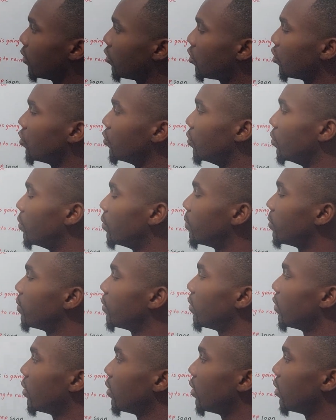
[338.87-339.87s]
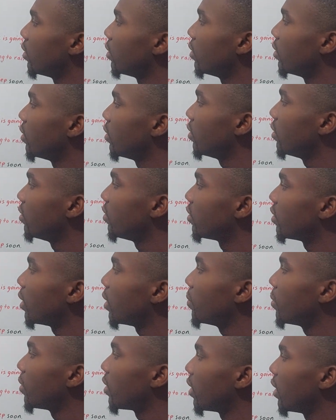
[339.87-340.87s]
2.
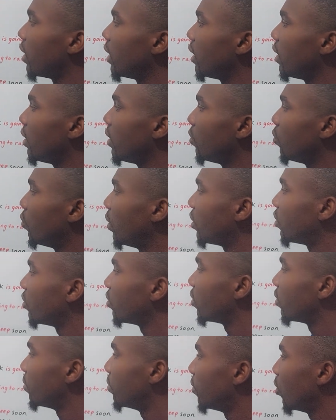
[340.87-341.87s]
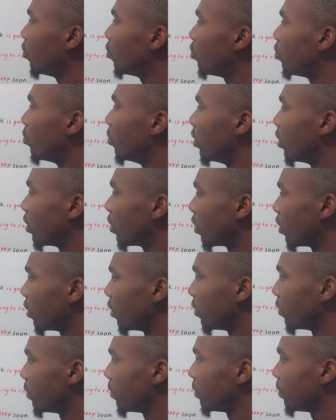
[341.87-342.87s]
Something which is about to
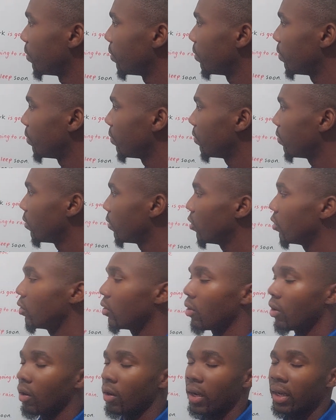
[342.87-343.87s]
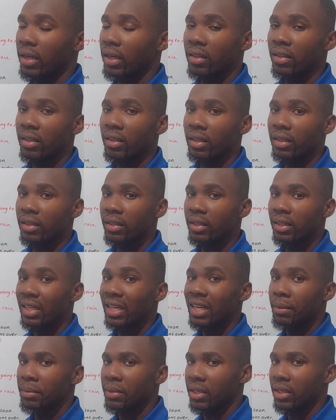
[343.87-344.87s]
occur or anything
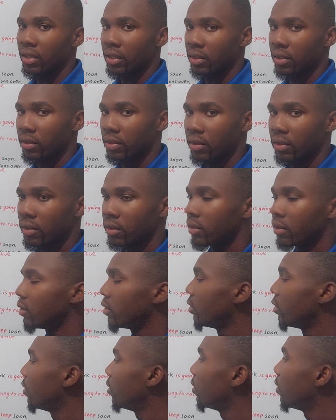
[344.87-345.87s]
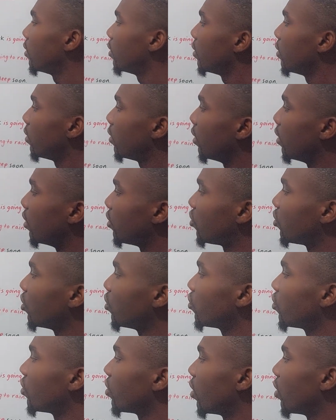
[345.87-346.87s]
imminent. The
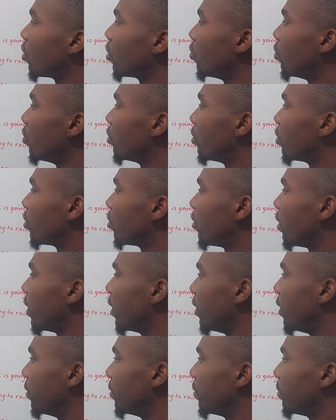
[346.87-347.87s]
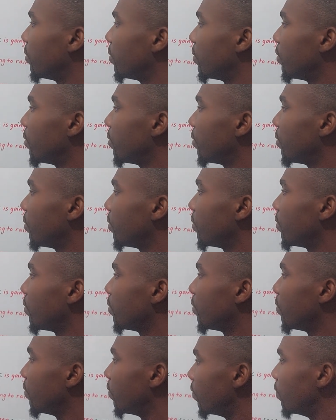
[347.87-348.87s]
children are going to cry.
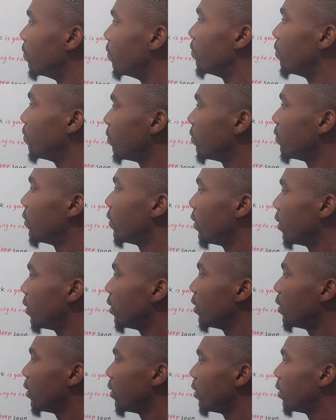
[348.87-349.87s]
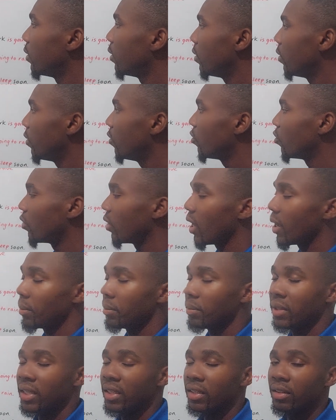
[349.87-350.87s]
So
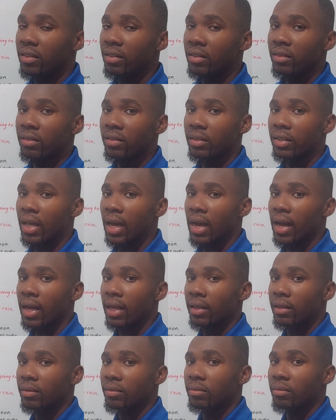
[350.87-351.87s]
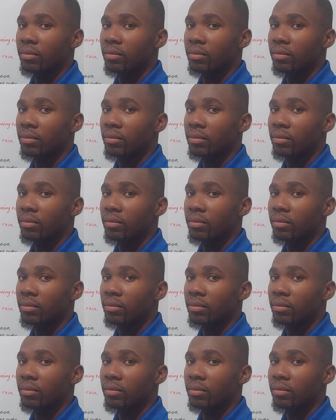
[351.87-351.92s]
that means that